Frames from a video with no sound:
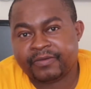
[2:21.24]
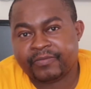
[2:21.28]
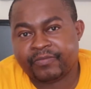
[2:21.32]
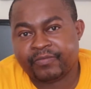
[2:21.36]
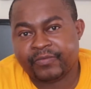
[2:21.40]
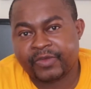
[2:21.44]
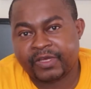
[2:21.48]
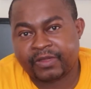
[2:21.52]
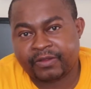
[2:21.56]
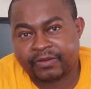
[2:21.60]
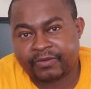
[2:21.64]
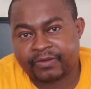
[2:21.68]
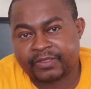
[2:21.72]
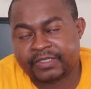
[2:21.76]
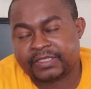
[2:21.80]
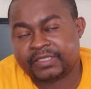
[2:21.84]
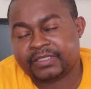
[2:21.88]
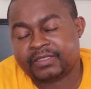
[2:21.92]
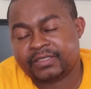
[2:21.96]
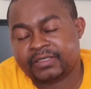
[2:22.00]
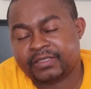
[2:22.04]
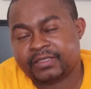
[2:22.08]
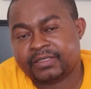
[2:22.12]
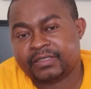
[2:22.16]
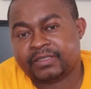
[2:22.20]

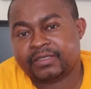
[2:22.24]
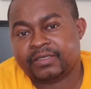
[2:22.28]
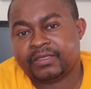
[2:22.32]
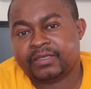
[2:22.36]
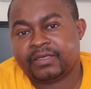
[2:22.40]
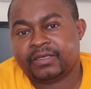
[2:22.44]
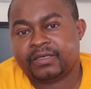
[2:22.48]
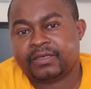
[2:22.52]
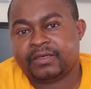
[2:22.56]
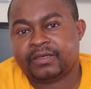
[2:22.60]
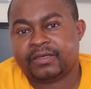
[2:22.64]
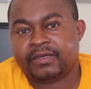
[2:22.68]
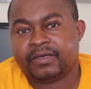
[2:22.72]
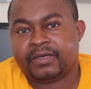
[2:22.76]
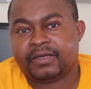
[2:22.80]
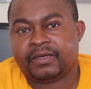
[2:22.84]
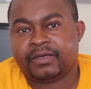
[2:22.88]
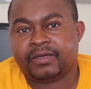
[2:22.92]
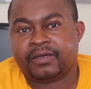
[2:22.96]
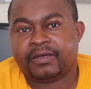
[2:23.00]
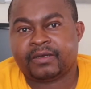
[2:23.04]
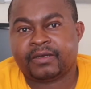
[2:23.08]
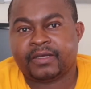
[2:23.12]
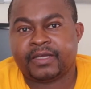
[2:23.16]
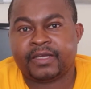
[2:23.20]
methods
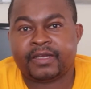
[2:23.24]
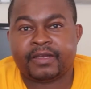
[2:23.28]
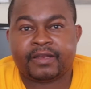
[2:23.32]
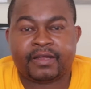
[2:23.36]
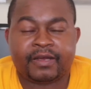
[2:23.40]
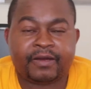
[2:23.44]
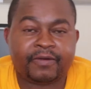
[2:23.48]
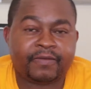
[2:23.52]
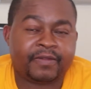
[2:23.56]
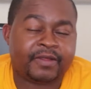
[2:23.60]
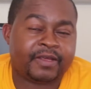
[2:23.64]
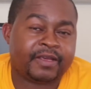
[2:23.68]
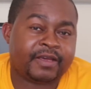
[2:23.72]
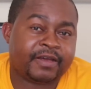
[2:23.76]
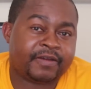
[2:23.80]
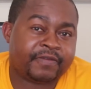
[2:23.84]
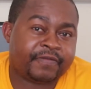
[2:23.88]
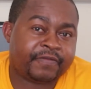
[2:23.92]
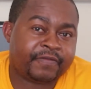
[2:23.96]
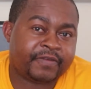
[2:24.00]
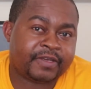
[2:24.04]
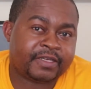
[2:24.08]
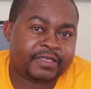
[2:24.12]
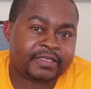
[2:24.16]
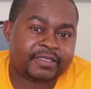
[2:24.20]
and how they
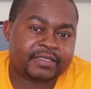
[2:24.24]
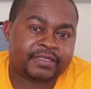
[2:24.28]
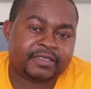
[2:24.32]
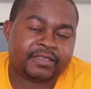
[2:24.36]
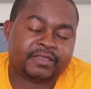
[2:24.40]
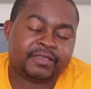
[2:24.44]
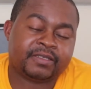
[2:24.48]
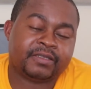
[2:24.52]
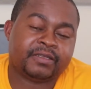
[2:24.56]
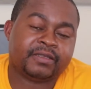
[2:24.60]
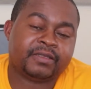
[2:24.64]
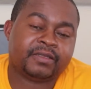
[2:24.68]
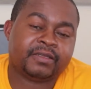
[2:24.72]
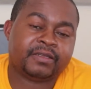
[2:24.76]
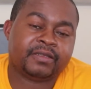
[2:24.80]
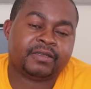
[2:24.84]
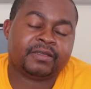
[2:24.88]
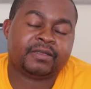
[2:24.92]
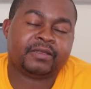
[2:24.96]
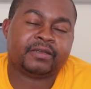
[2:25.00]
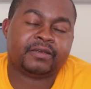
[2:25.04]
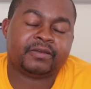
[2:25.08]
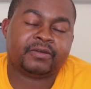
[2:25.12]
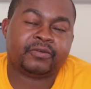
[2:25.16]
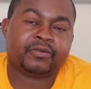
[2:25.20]
affect,
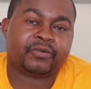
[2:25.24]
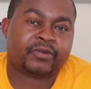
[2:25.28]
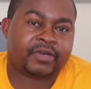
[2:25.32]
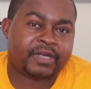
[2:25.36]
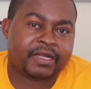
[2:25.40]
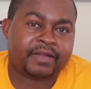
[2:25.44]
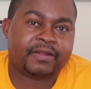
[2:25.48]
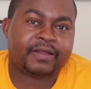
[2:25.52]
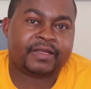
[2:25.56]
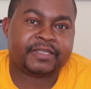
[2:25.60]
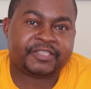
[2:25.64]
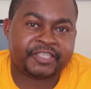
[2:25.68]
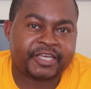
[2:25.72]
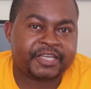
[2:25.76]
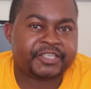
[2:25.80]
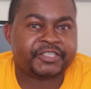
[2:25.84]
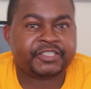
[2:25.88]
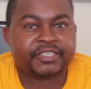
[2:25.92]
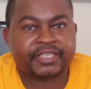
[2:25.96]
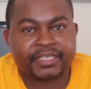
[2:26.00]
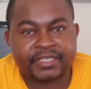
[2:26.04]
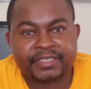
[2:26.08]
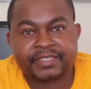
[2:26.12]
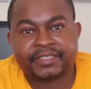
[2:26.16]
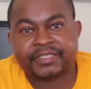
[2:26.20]
or rather
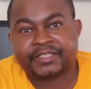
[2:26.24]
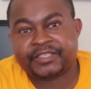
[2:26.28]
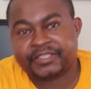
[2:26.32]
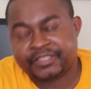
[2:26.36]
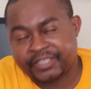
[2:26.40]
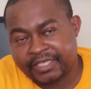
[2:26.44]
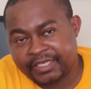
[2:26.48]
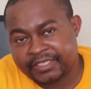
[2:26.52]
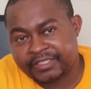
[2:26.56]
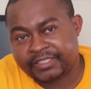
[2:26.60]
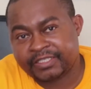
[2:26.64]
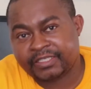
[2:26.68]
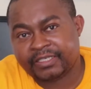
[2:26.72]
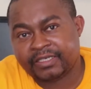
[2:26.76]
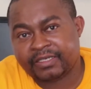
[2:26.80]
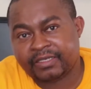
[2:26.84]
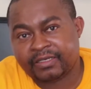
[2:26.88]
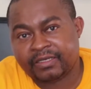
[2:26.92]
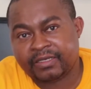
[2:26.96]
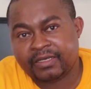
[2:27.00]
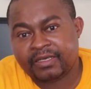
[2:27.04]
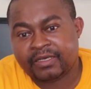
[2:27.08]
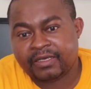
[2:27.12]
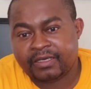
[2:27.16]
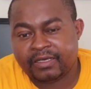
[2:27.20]
charging and discharging,
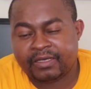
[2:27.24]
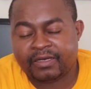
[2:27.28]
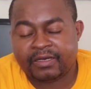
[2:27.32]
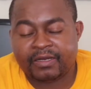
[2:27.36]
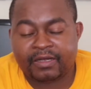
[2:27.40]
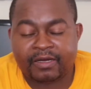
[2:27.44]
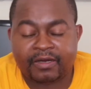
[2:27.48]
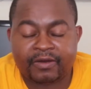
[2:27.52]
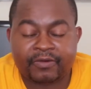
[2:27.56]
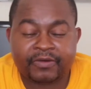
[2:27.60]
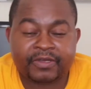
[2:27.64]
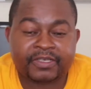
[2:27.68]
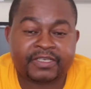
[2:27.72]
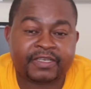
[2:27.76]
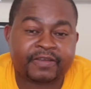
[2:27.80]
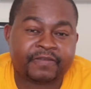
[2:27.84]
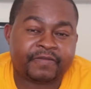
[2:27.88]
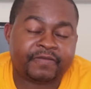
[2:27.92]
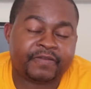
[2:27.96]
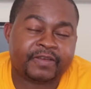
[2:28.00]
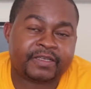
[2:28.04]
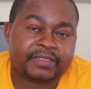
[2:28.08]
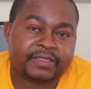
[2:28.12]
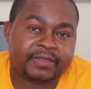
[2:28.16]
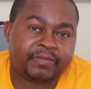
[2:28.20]
and how it
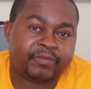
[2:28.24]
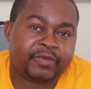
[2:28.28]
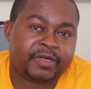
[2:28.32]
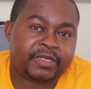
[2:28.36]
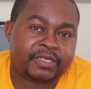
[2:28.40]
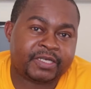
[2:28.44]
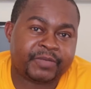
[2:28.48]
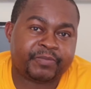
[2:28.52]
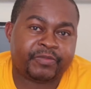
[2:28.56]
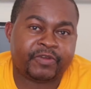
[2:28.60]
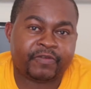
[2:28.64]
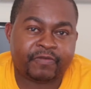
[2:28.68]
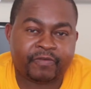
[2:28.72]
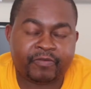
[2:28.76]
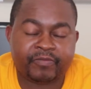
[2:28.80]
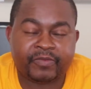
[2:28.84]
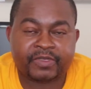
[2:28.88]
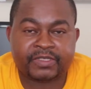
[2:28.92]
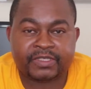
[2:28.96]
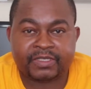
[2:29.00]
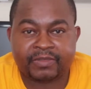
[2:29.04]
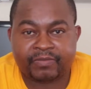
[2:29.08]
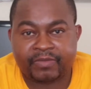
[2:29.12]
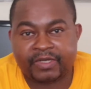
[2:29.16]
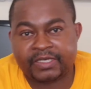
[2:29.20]
affects the battery
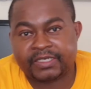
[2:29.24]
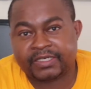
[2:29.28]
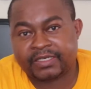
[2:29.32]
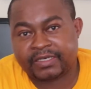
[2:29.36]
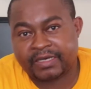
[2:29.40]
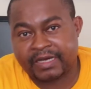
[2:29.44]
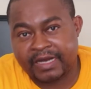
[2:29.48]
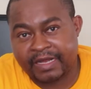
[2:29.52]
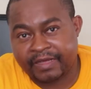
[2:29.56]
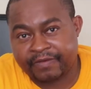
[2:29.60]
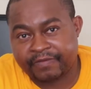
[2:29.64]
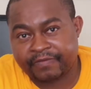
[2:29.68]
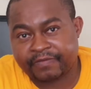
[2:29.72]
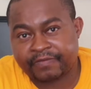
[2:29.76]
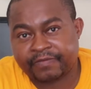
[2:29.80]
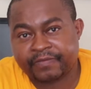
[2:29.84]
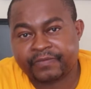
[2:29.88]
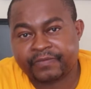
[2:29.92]
performance and battery life.